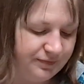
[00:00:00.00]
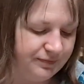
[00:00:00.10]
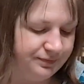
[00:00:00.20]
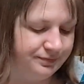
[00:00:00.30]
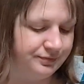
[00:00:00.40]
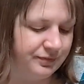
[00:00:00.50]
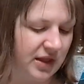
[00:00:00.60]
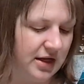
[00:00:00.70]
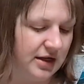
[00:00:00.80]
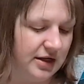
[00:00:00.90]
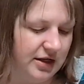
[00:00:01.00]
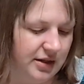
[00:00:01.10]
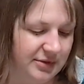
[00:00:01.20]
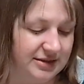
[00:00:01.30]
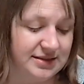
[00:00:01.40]

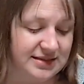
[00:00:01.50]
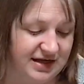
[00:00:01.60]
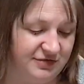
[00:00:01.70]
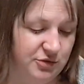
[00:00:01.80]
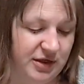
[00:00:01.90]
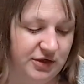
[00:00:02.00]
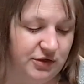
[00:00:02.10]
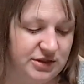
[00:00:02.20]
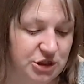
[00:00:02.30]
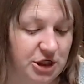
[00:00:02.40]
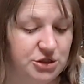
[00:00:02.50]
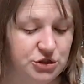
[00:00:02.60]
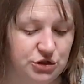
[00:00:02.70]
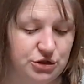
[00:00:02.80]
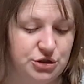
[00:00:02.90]
And it says after you make your exchange,
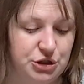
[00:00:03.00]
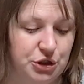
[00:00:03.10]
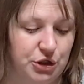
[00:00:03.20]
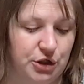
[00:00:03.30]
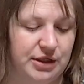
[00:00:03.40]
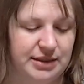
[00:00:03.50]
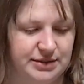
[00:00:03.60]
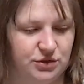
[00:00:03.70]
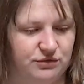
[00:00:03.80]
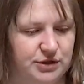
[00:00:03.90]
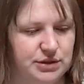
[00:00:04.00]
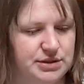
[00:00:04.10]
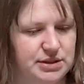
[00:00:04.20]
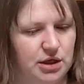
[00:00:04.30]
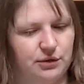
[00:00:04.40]
your turn is over.
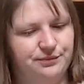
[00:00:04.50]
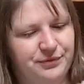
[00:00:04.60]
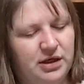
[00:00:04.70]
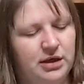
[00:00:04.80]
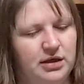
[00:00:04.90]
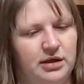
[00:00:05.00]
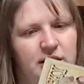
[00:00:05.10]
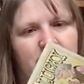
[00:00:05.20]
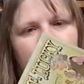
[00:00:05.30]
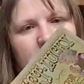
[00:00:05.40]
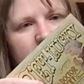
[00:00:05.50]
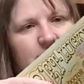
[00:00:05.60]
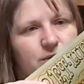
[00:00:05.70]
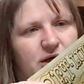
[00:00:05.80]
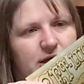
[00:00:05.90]
So
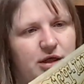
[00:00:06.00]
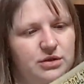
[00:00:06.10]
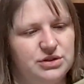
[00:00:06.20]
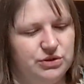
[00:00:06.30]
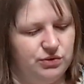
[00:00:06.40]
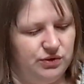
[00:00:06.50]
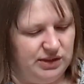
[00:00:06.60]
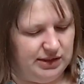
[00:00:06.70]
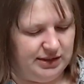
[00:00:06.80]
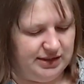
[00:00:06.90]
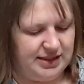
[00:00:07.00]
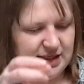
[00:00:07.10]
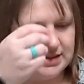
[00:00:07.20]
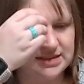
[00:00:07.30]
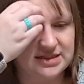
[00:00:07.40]
then we're going to go to the
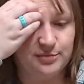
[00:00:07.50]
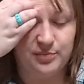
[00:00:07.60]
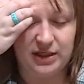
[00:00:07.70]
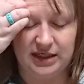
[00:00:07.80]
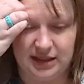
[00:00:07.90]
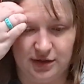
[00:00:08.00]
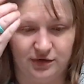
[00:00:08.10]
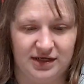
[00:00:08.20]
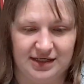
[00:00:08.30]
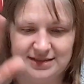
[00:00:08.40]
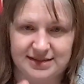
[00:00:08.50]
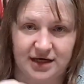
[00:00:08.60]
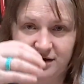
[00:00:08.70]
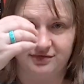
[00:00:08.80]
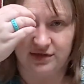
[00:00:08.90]
next page, or the next
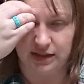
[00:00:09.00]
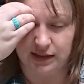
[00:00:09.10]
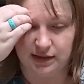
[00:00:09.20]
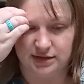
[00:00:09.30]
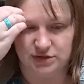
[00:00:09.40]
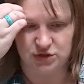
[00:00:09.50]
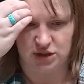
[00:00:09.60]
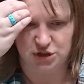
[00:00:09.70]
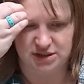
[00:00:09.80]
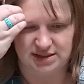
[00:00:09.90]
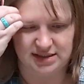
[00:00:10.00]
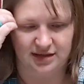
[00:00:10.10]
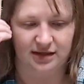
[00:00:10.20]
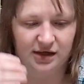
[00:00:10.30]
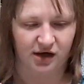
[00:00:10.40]
side of the instructions.
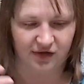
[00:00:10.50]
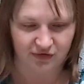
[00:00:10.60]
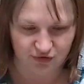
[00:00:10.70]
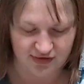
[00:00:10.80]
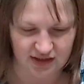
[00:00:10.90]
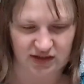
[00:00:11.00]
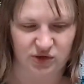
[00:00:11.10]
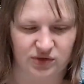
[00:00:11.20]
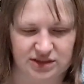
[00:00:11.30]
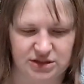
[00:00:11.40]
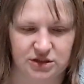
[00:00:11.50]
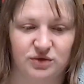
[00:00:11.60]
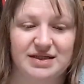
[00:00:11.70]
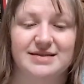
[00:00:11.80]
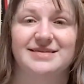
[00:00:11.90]
And the other thing you can
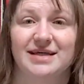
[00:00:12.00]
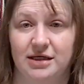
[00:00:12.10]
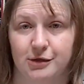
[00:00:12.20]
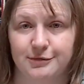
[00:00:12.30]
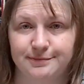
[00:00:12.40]
do is kill.